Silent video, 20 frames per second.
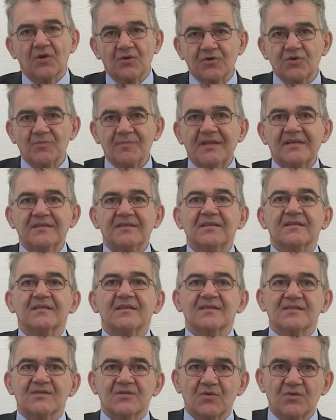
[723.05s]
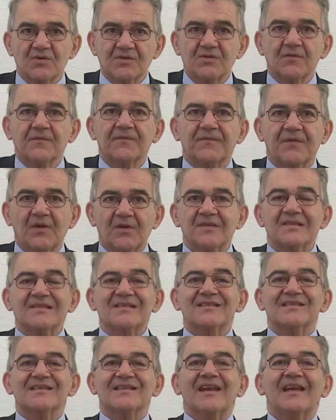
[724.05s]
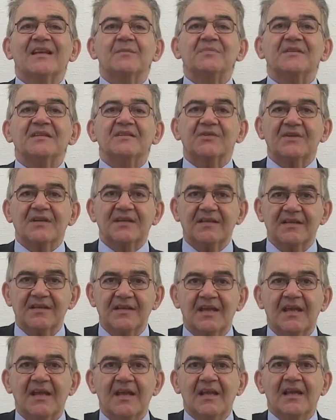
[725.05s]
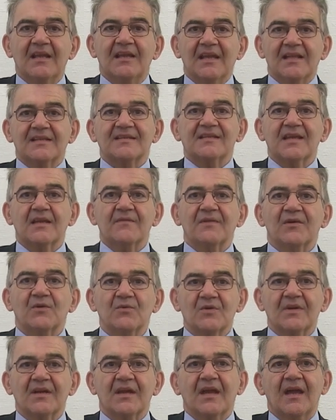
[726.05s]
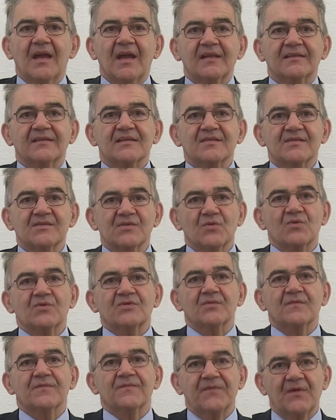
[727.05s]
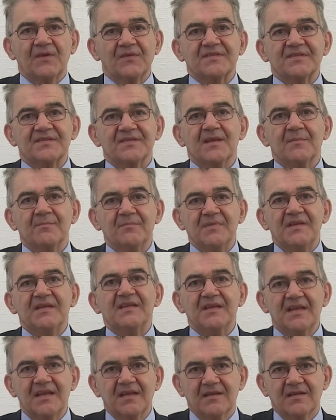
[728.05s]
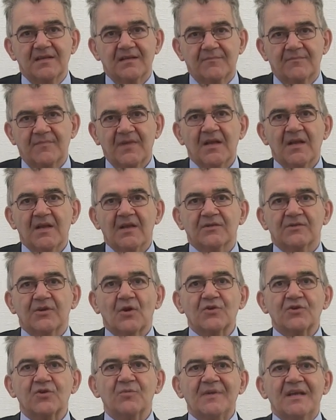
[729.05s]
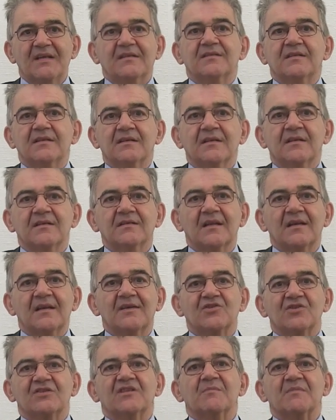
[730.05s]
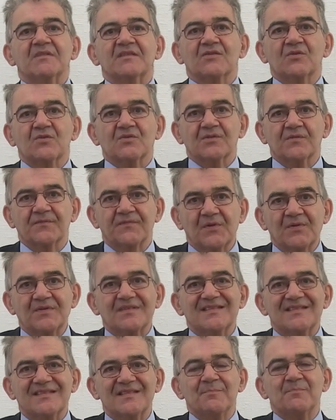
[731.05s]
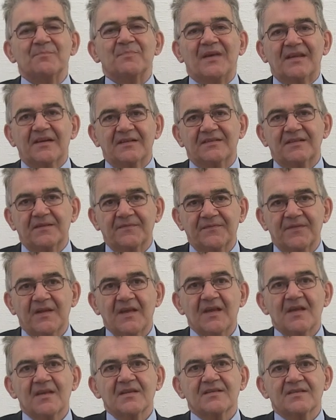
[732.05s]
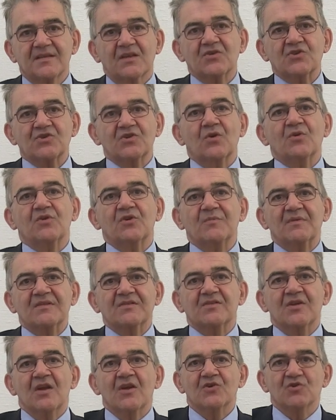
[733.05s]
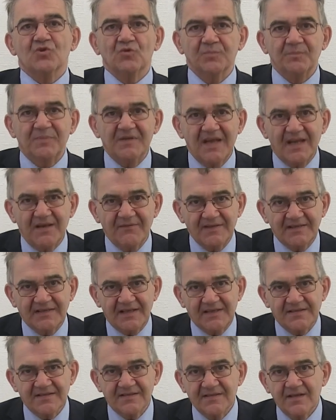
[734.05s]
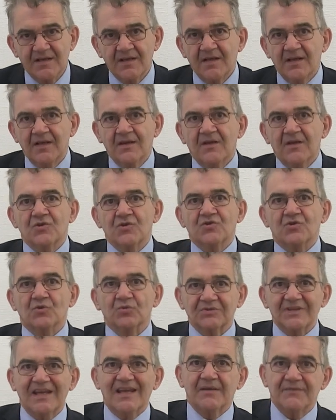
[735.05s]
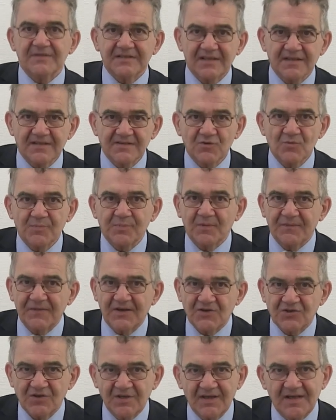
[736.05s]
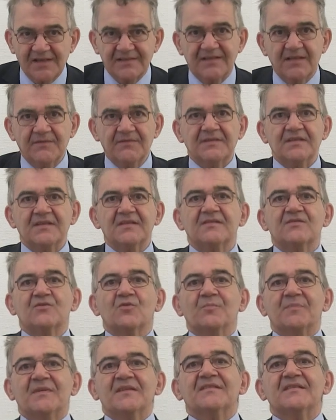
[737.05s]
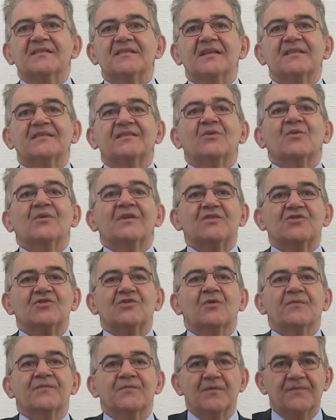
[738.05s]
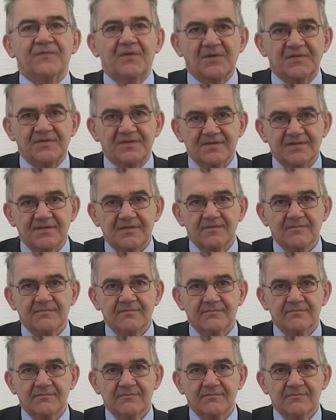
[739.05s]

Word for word: Documenting the source of funds can be tricky. Let's have a look at the source of funds meaning Documenting the legitimate source of funds is imperative. Such documents should be evidence, should evidence your professional activities, your business and the origin of your funds.